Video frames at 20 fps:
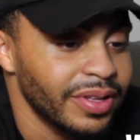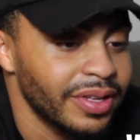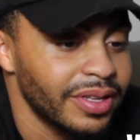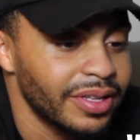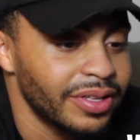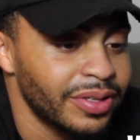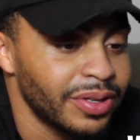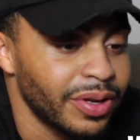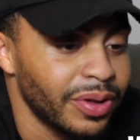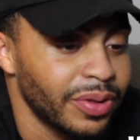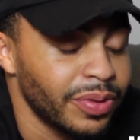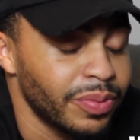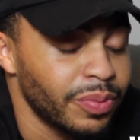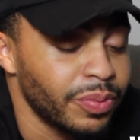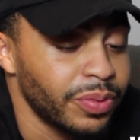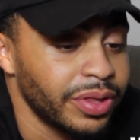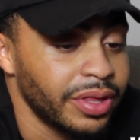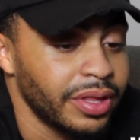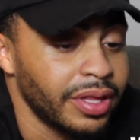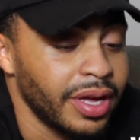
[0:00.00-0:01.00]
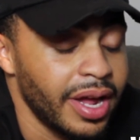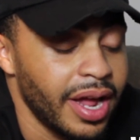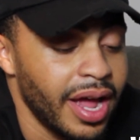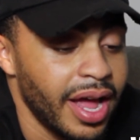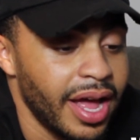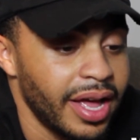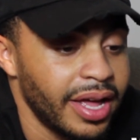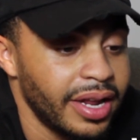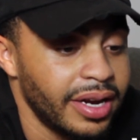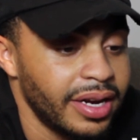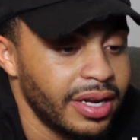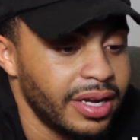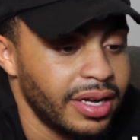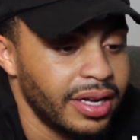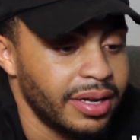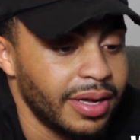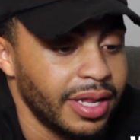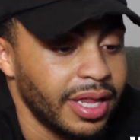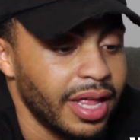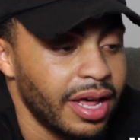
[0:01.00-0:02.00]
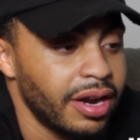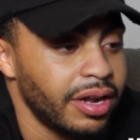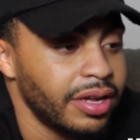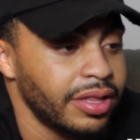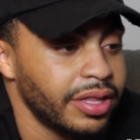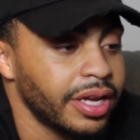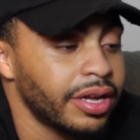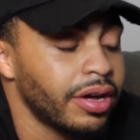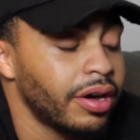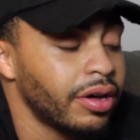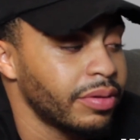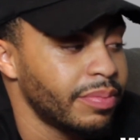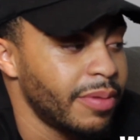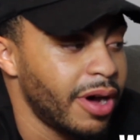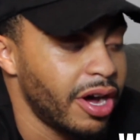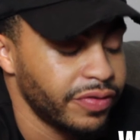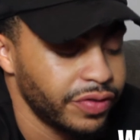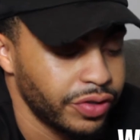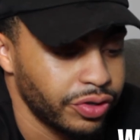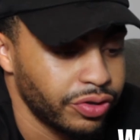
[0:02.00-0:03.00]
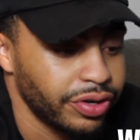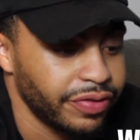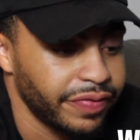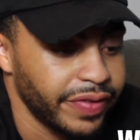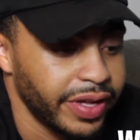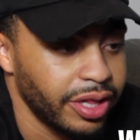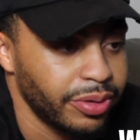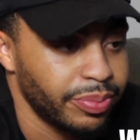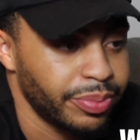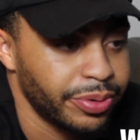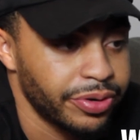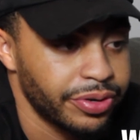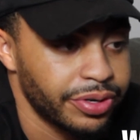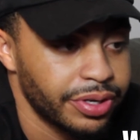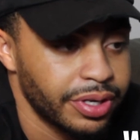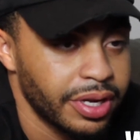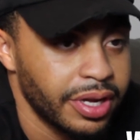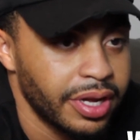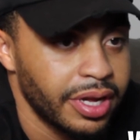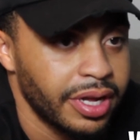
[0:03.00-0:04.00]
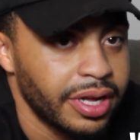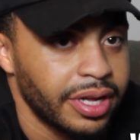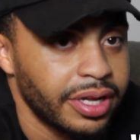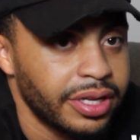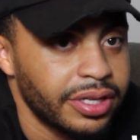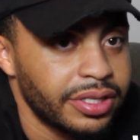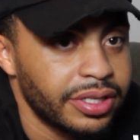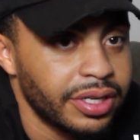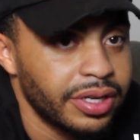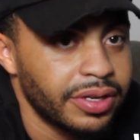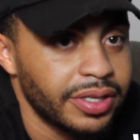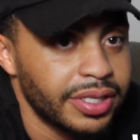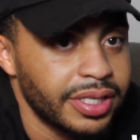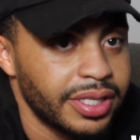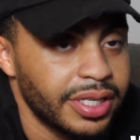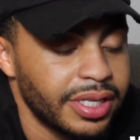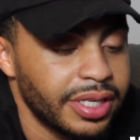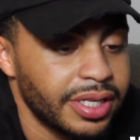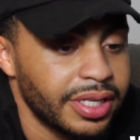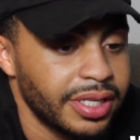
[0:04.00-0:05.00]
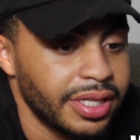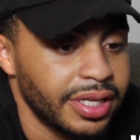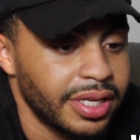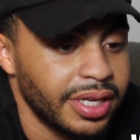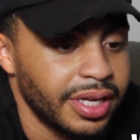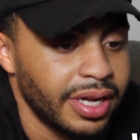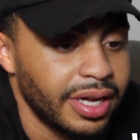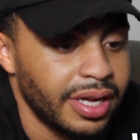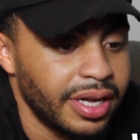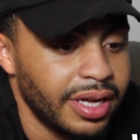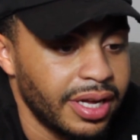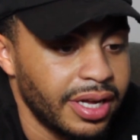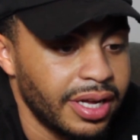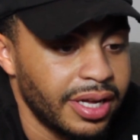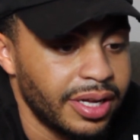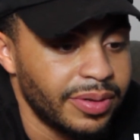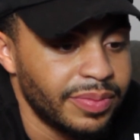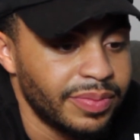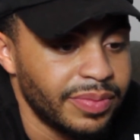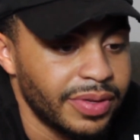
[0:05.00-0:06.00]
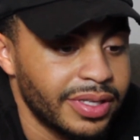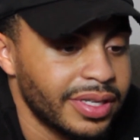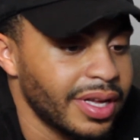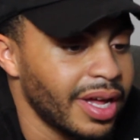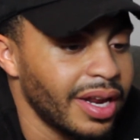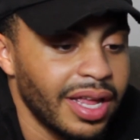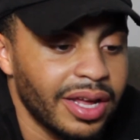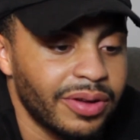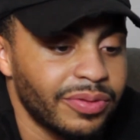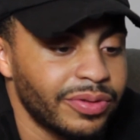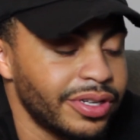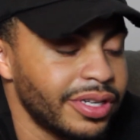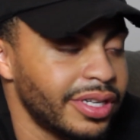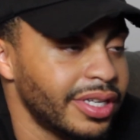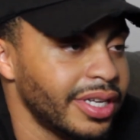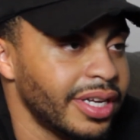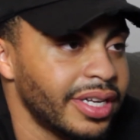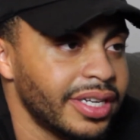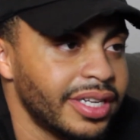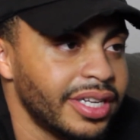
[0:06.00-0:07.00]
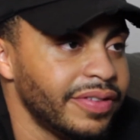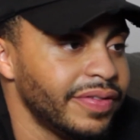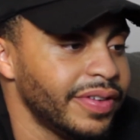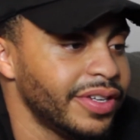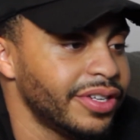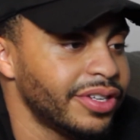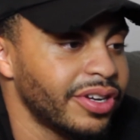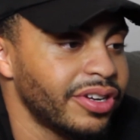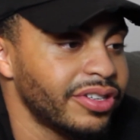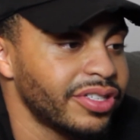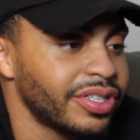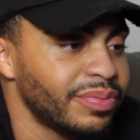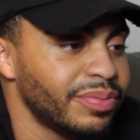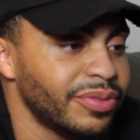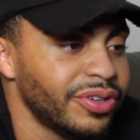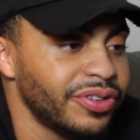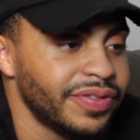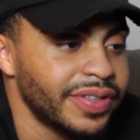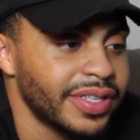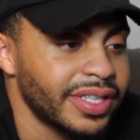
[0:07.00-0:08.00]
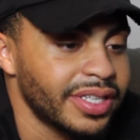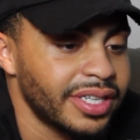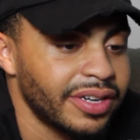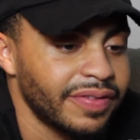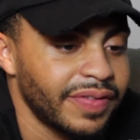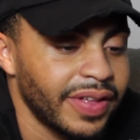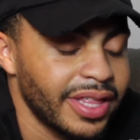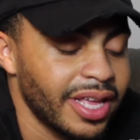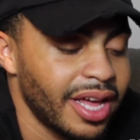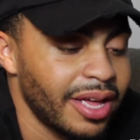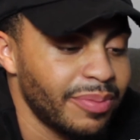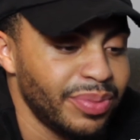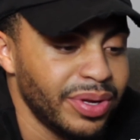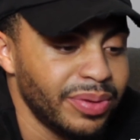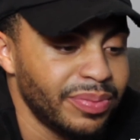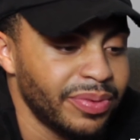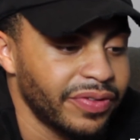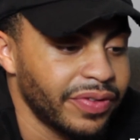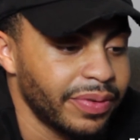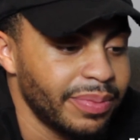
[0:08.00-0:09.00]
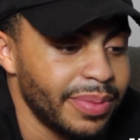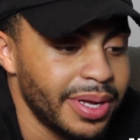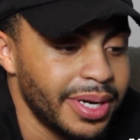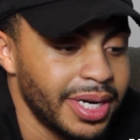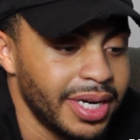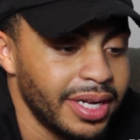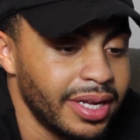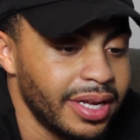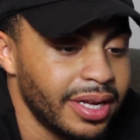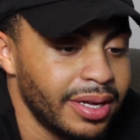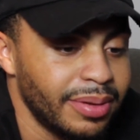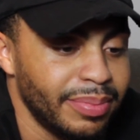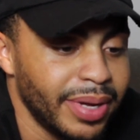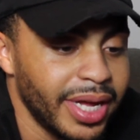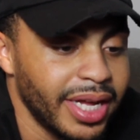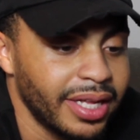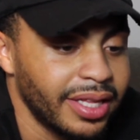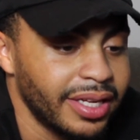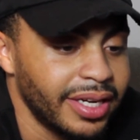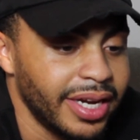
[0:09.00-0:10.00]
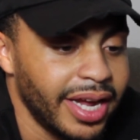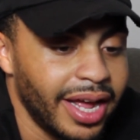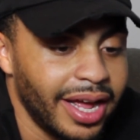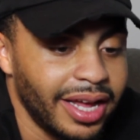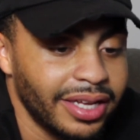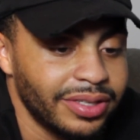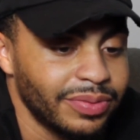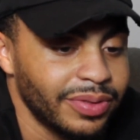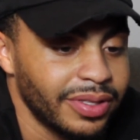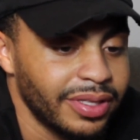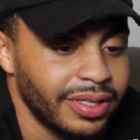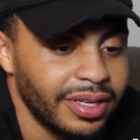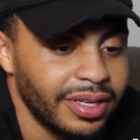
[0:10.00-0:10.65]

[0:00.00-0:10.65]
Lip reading: so they had a lot of, they called them offshore developers. So essentially, it's kind of like what you see in TV shows and movies and stuff like that. People from India, Bangladesh, with